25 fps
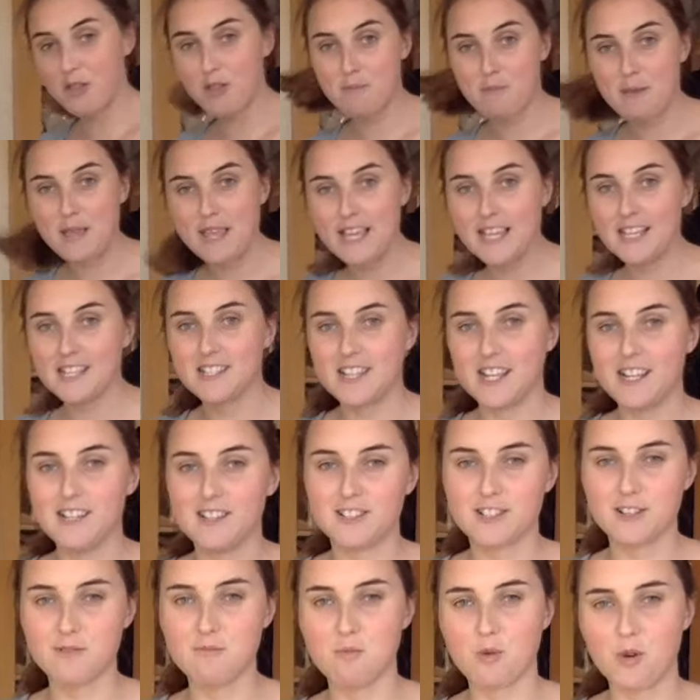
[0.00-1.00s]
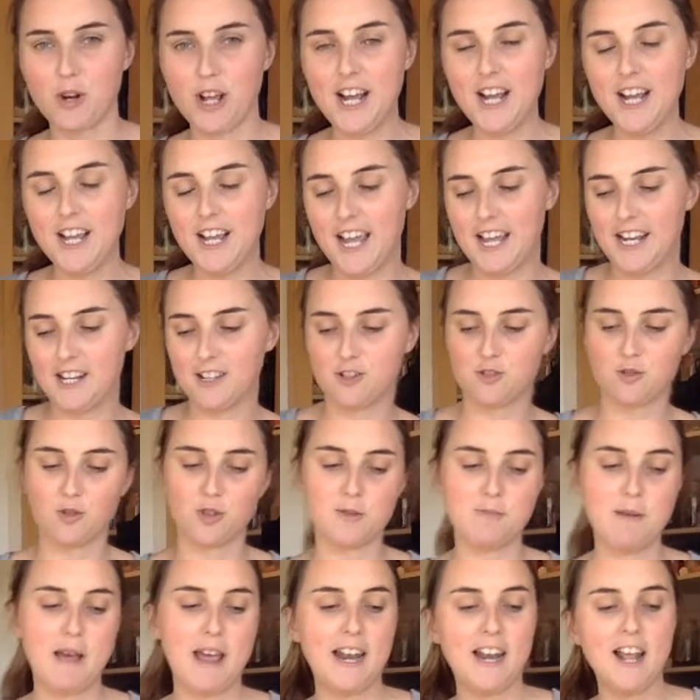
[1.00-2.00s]
the pears in some water in a
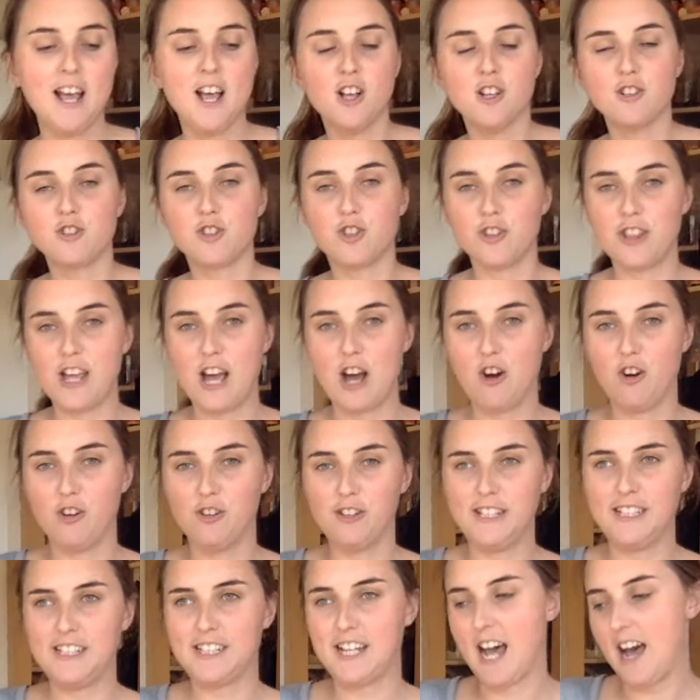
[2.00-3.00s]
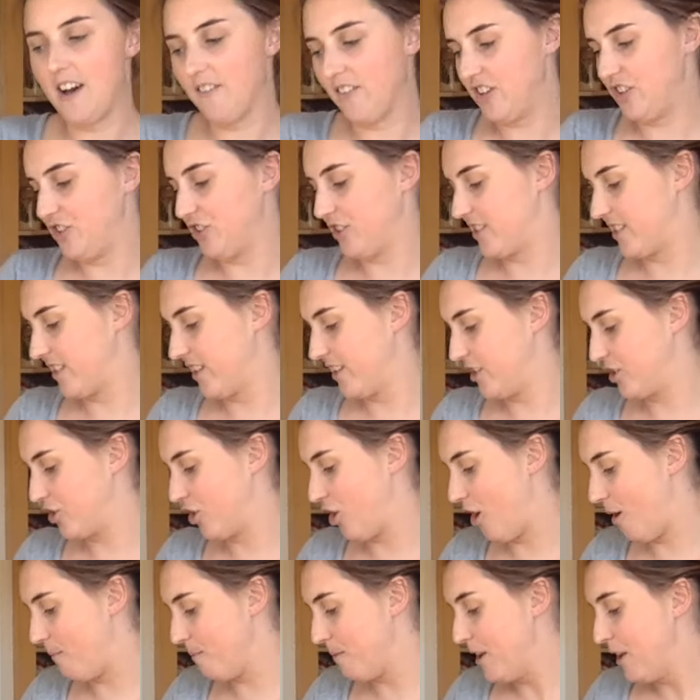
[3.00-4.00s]
saucepan, so they're only covered just to the
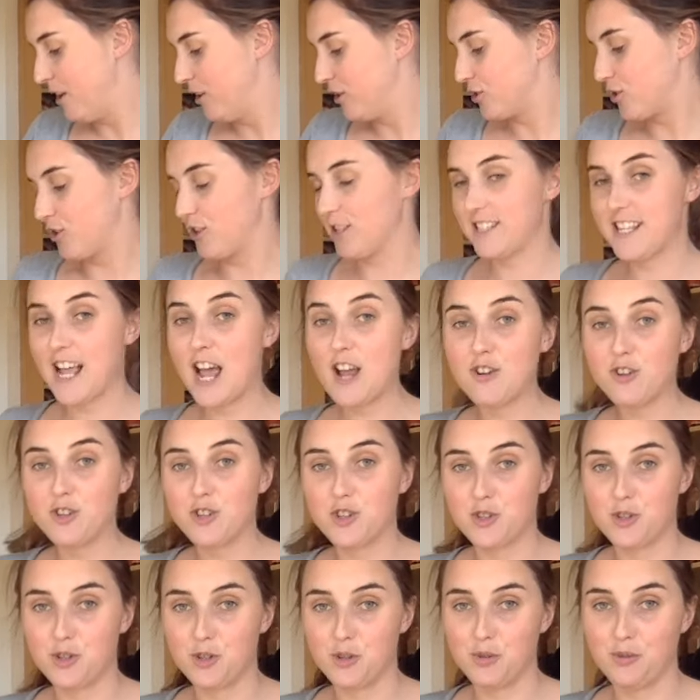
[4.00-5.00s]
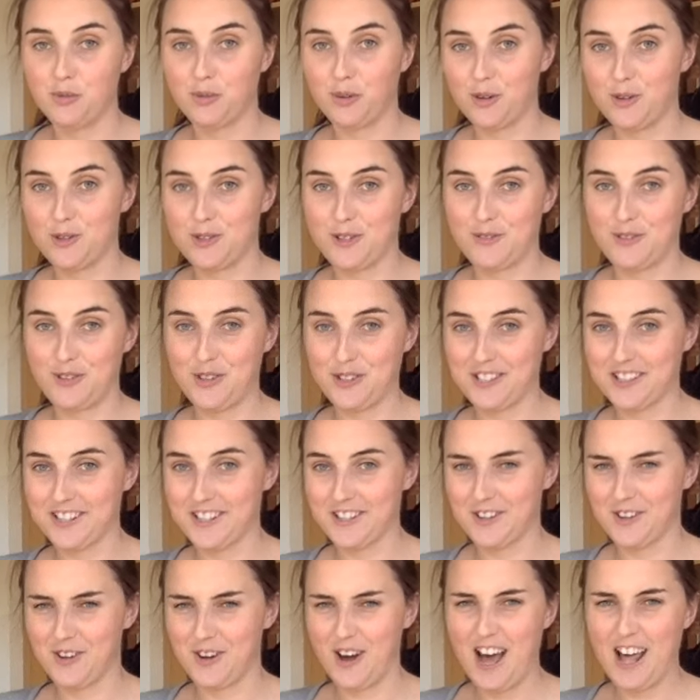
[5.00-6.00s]
top. So this is how you stew fruits if you didn't
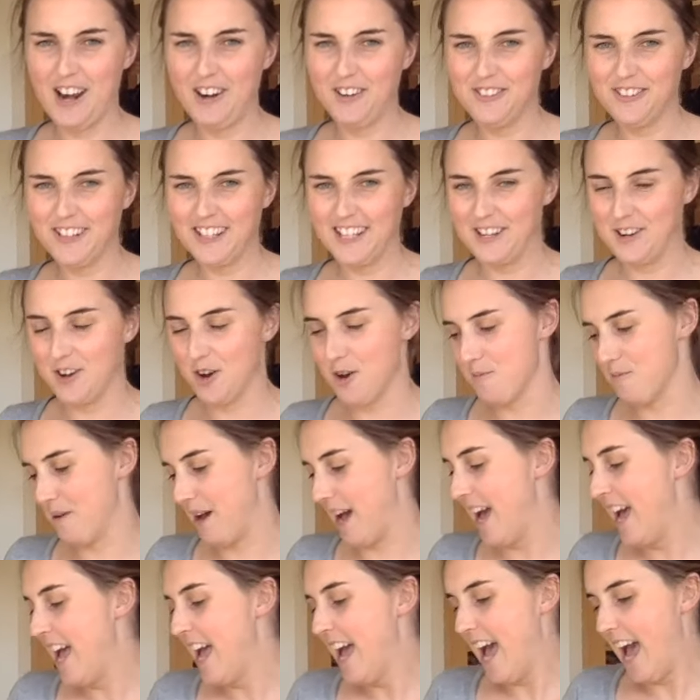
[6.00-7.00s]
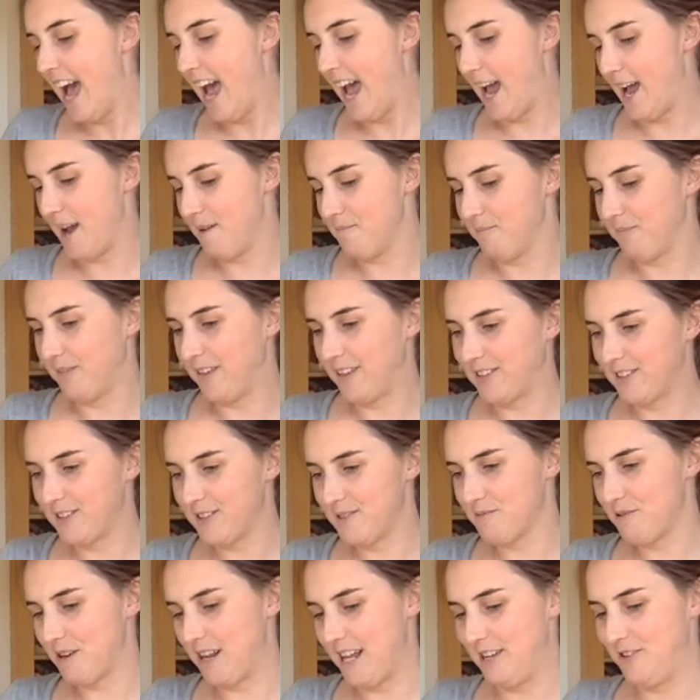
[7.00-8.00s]
know. I don't really know, but this is
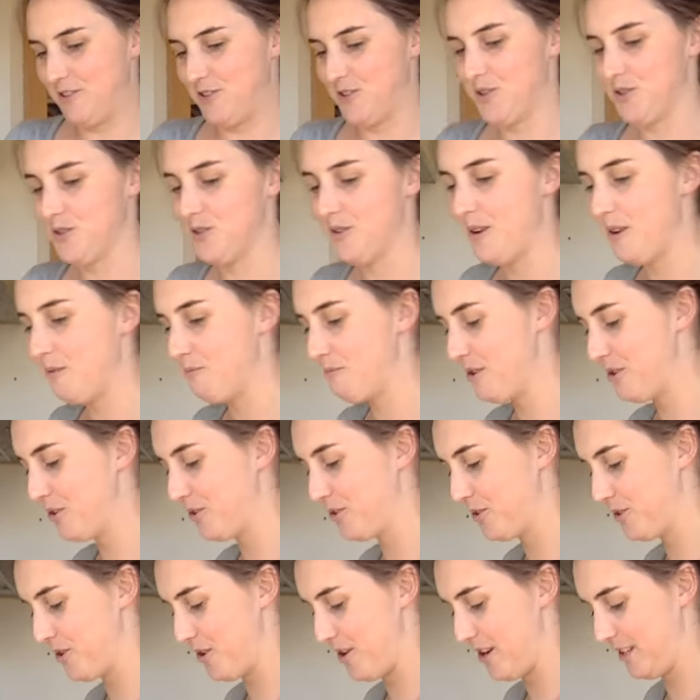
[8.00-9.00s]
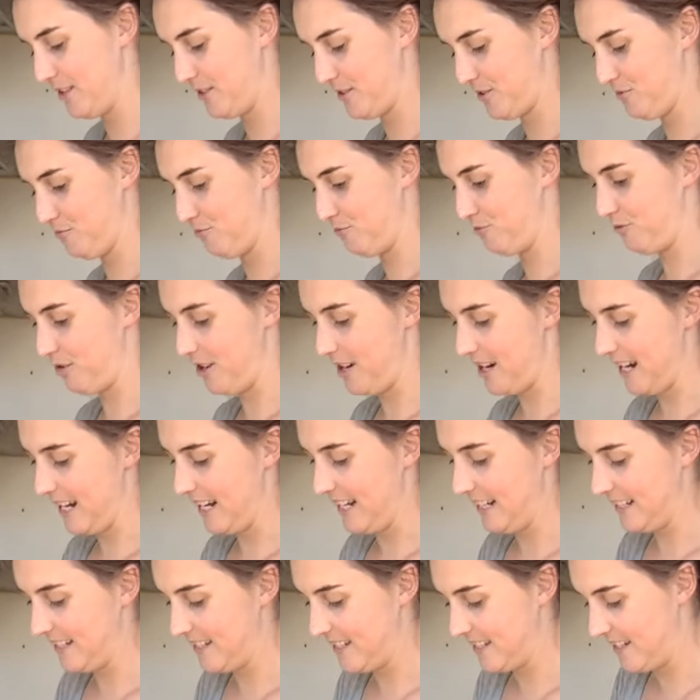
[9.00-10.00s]
what I do. Whether or not it's
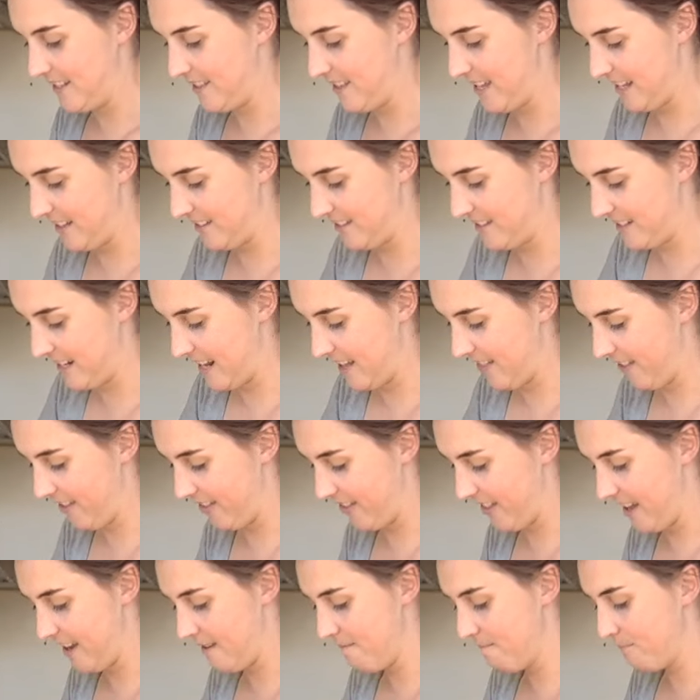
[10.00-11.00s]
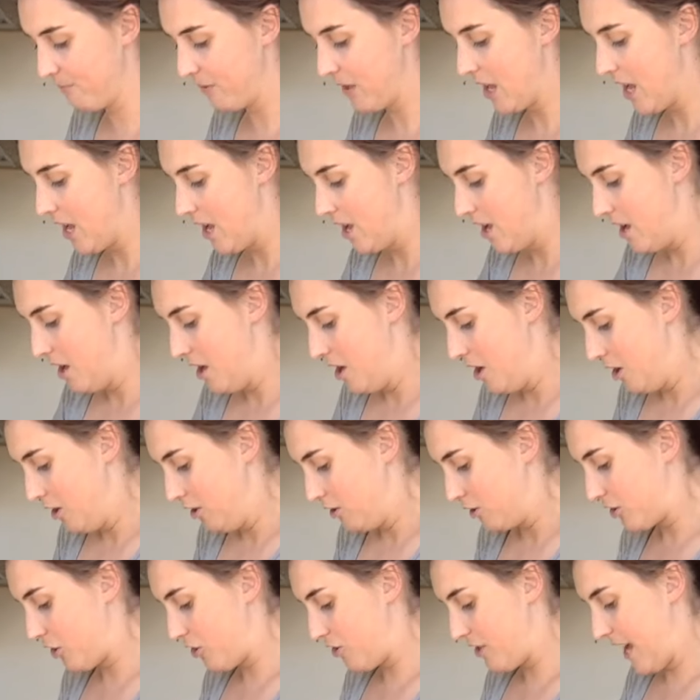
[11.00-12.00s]
right, that's another thing.
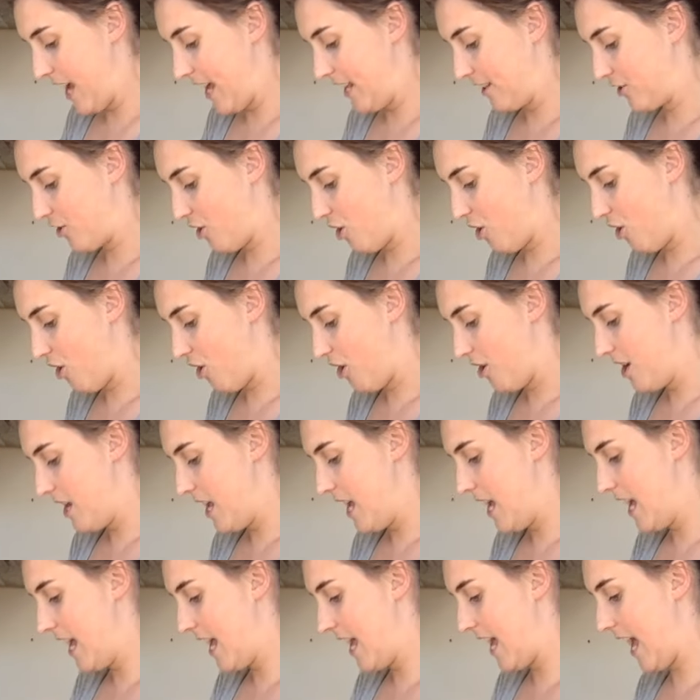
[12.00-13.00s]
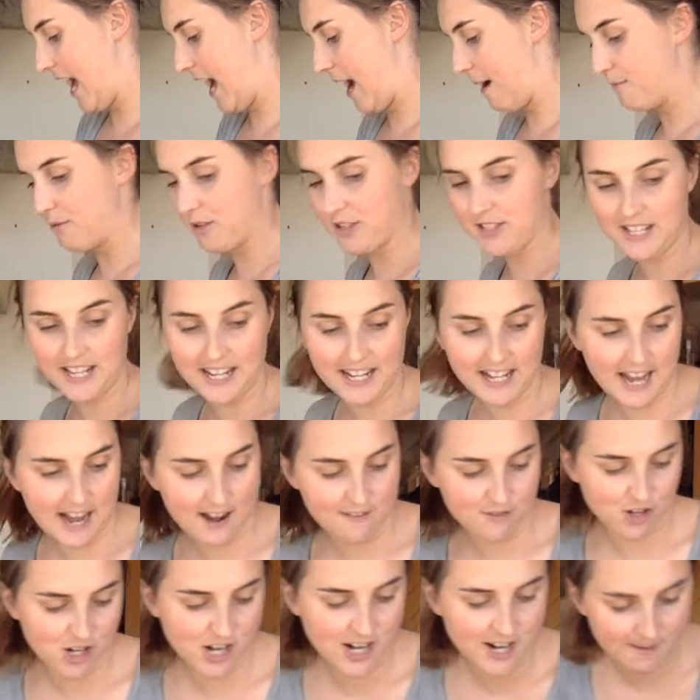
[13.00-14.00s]
So that's on. I'm just going to
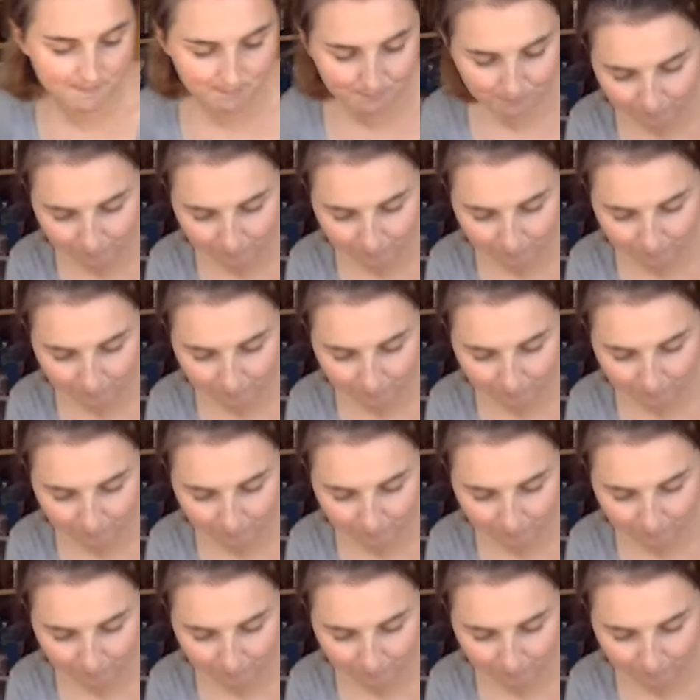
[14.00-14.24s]
cover it